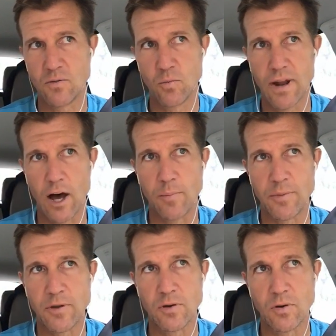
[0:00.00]
would
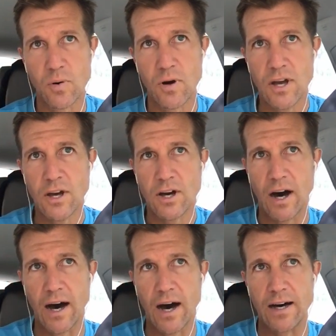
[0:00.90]
help you
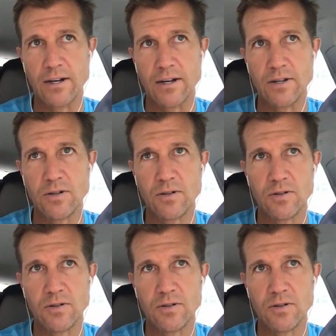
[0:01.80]
uh,